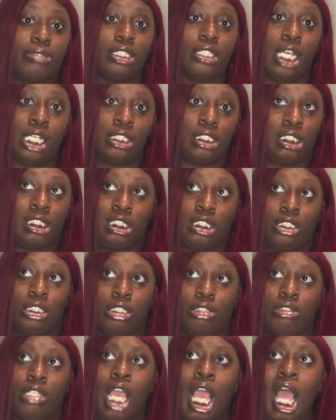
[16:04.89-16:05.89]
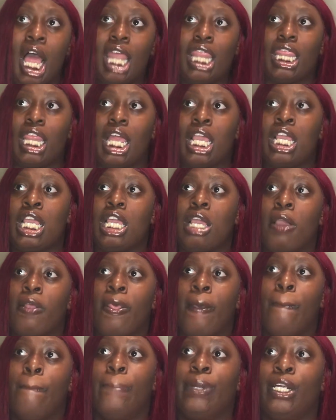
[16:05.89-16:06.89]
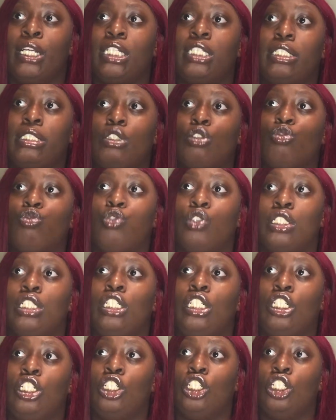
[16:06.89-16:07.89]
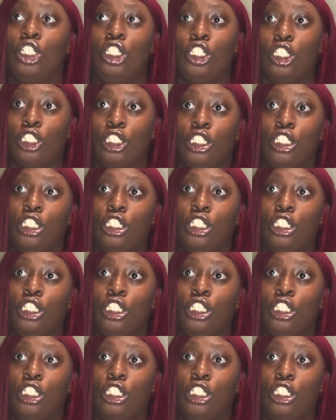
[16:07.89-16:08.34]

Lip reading: That's just, like, the Burke is really good.